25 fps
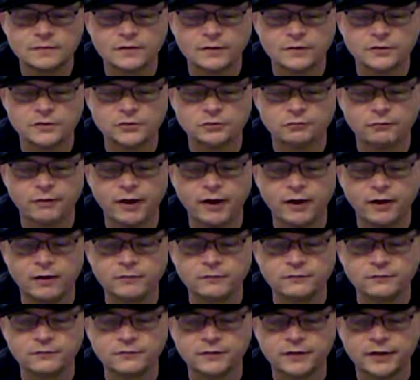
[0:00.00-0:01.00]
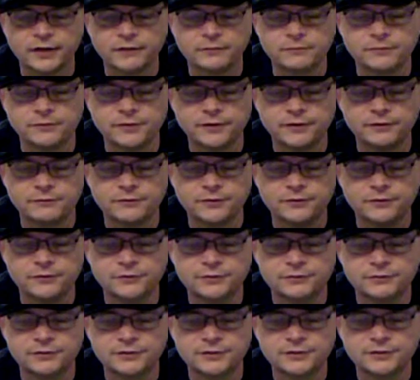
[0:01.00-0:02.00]
trowel for like whenever you're
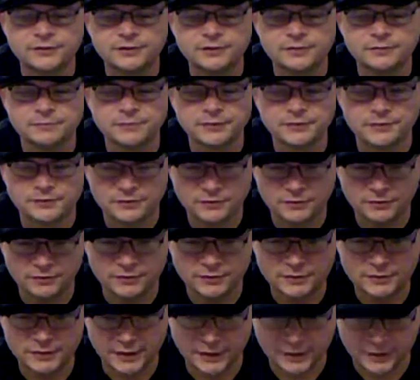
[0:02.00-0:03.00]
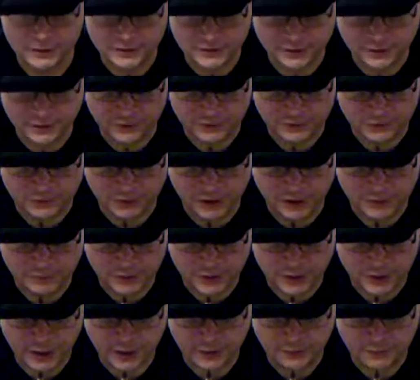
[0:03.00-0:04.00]
doing cement. So it's like a teardrop
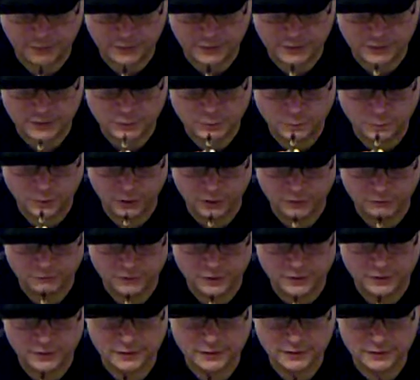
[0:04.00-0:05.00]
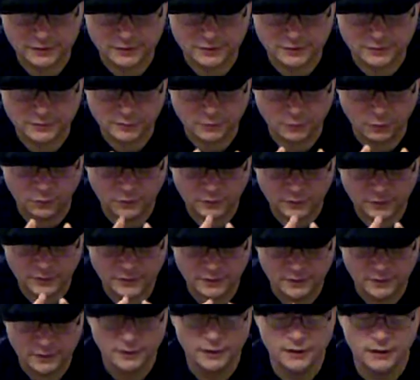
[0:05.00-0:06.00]
shape, and it's perfect because it's pointed
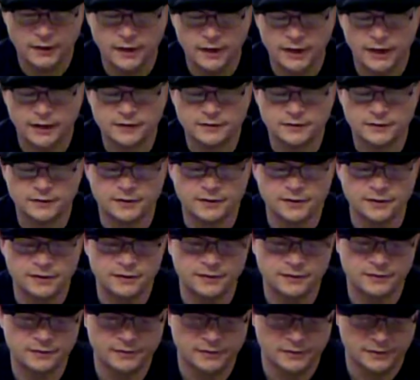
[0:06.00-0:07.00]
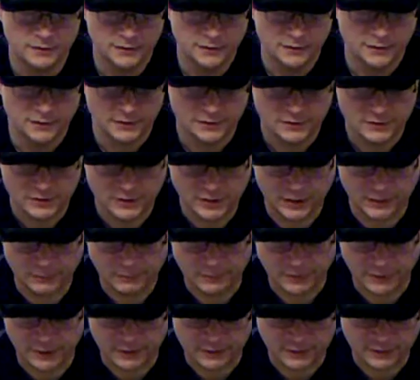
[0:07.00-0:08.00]
at the end, shaped
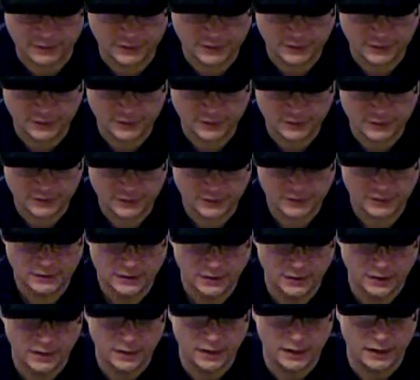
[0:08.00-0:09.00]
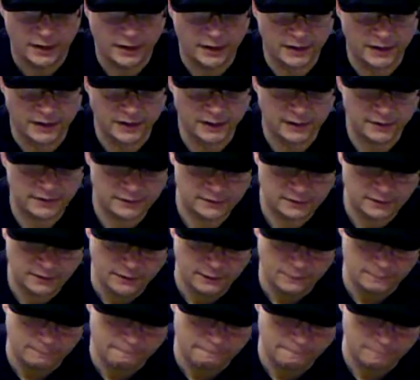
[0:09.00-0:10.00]
like this, and
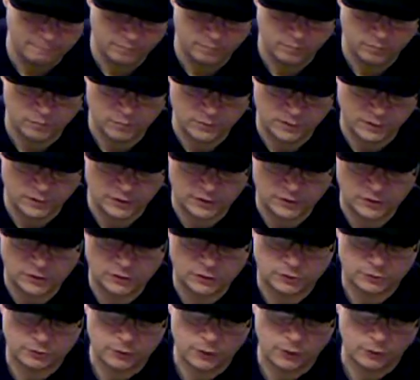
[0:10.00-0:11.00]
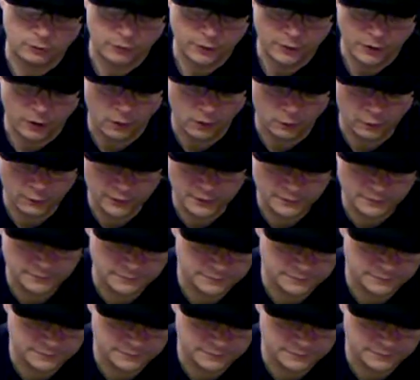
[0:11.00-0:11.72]
it's slow going.